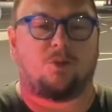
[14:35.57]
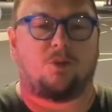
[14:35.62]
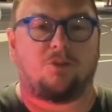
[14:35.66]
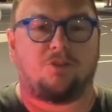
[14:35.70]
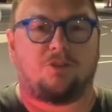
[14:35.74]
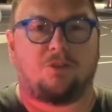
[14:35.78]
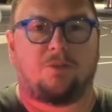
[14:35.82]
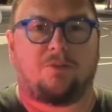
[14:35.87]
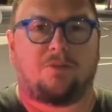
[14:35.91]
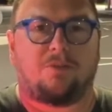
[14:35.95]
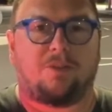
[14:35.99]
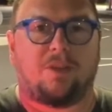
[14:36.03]

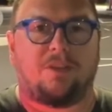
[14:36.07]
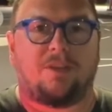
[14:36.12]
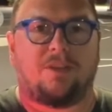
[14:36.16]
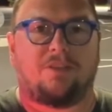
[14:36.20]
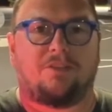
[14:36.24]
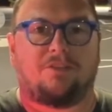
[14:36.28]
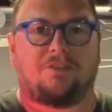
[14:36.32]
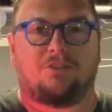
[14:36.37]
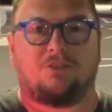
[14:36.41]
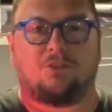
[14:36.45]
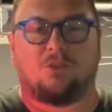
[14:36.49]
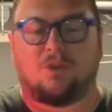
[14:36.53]
trips like this,
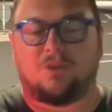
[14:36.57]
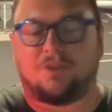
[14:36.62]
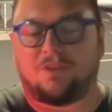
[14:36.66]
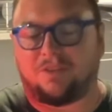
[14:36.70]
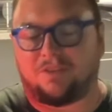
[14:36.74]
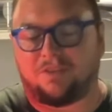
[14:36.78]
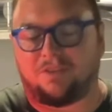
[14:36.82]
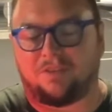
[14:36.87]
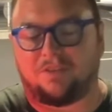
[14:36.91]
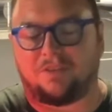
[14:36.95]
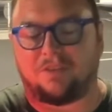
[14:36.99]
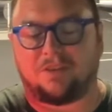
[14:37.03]
sure, this
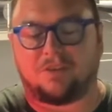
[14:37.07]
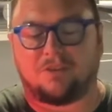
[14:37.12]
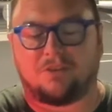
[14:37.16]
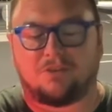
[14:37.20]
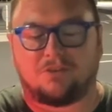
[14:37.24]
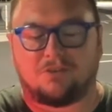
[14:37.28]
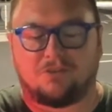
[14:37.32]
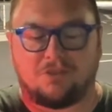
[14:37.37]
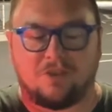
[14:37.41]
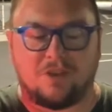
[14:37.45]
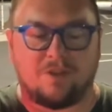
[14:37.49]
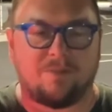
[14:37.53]
is an
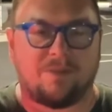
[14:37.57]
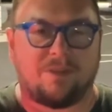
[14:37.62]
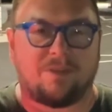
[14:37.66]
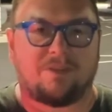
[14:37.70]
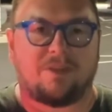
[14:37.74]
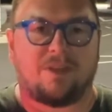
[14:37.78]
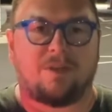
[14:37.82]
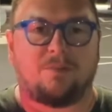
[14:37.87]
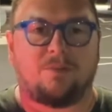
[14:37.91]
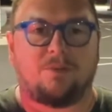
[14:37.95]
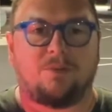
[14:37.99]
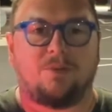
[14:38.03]
extreme
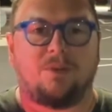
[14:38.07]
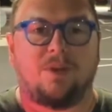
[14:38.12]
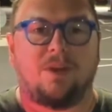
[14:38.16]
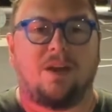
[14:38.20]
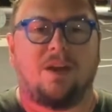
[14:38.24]
example.